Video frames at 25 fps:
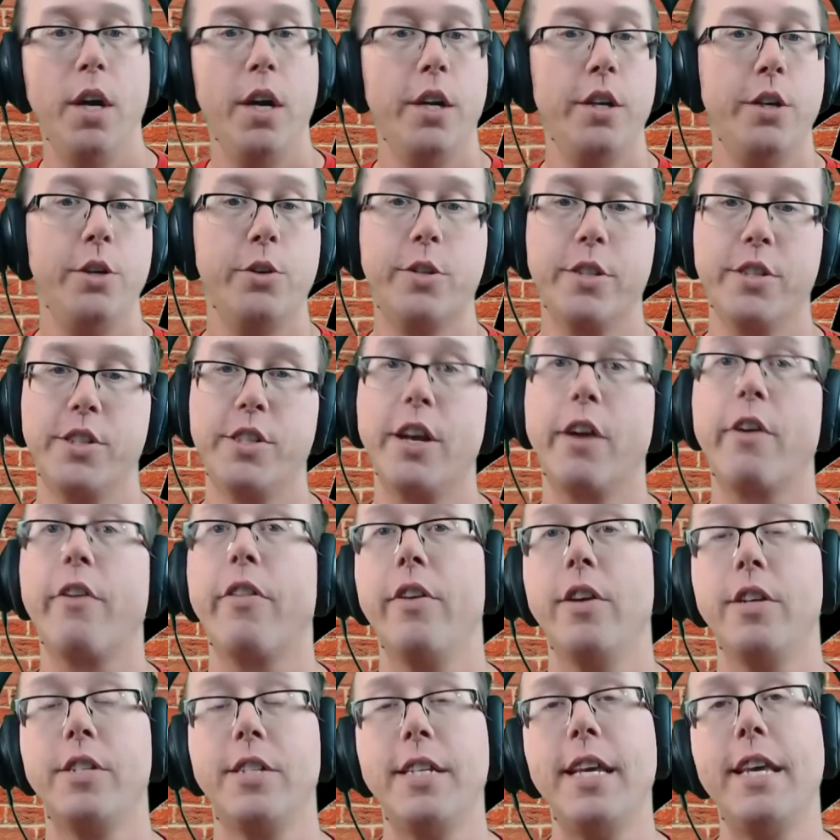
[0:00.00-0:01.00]
You can
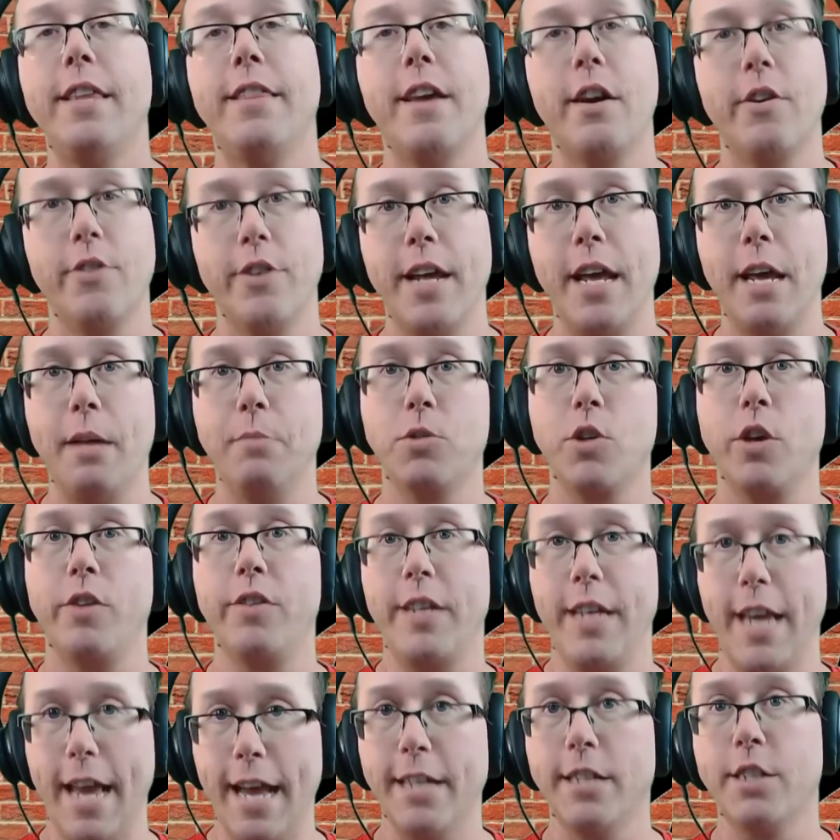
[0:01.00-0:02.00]
see their names on
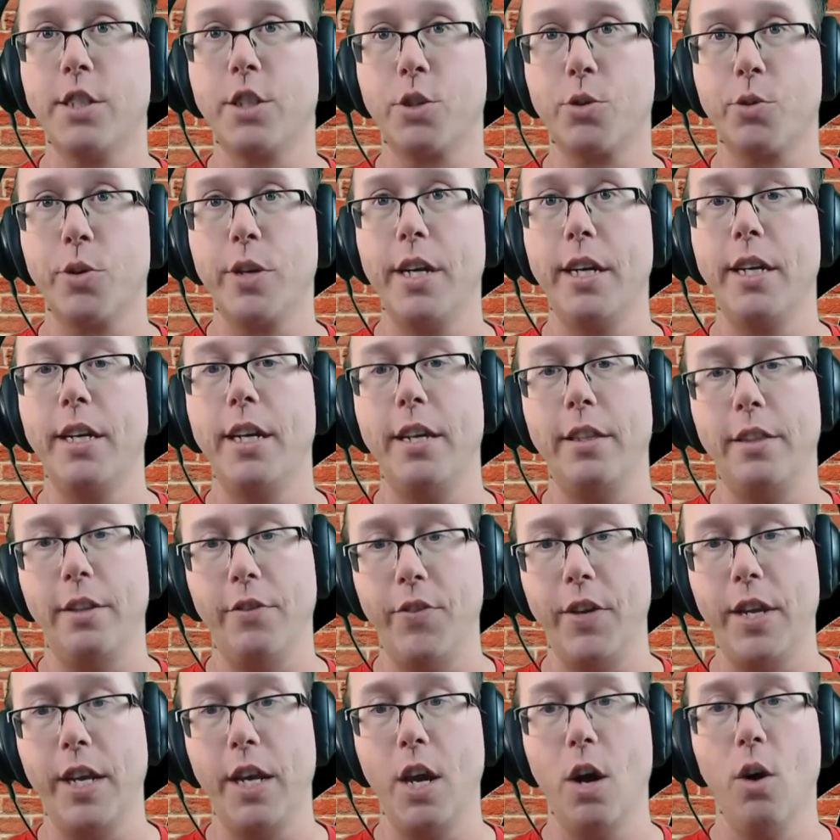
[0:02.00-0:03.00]
the end screen in the
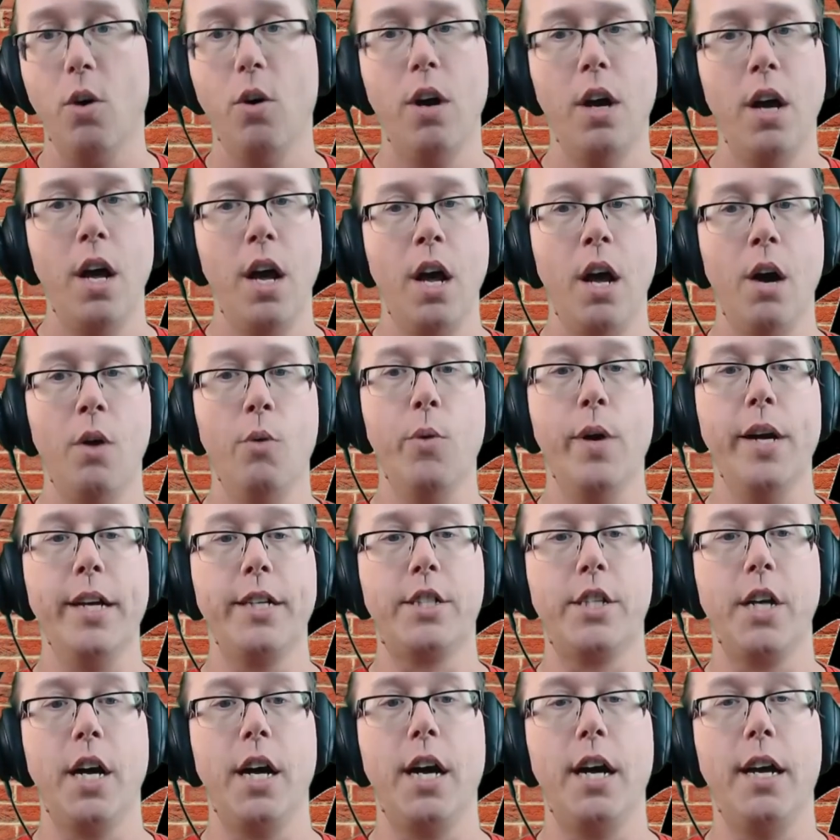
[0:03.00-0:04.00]
video,
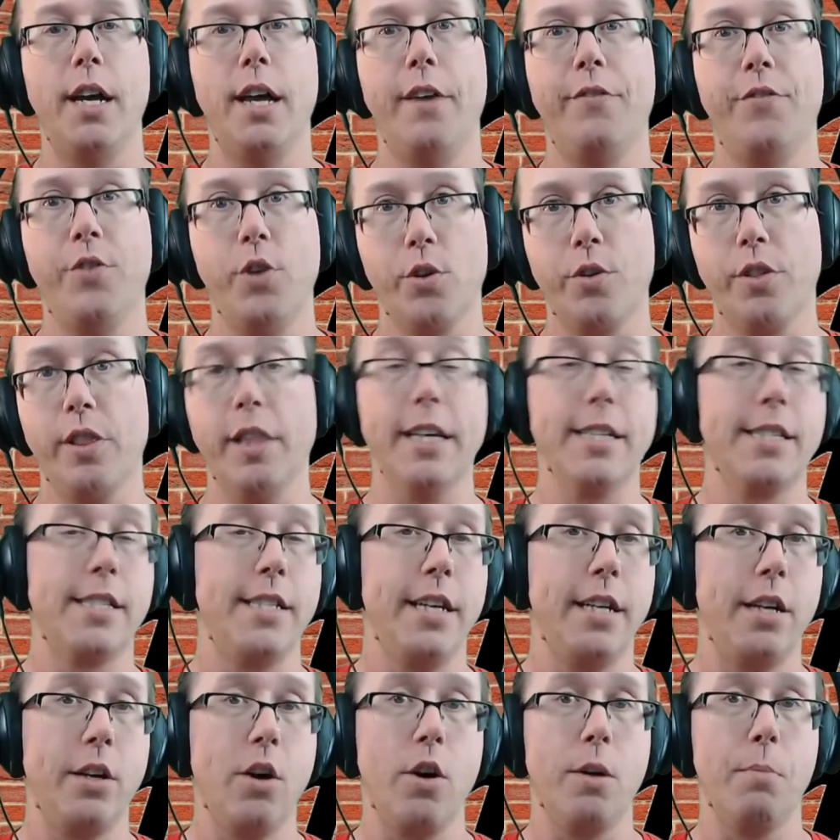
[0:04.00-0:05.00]
which uh, if you're
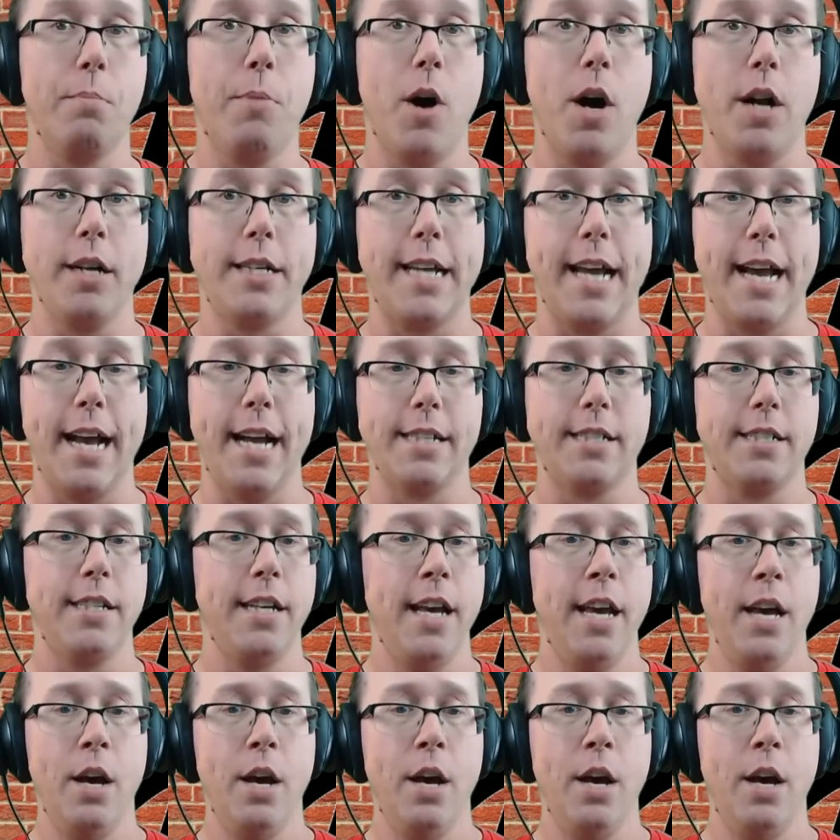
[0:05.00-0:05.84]
listening on a podcast,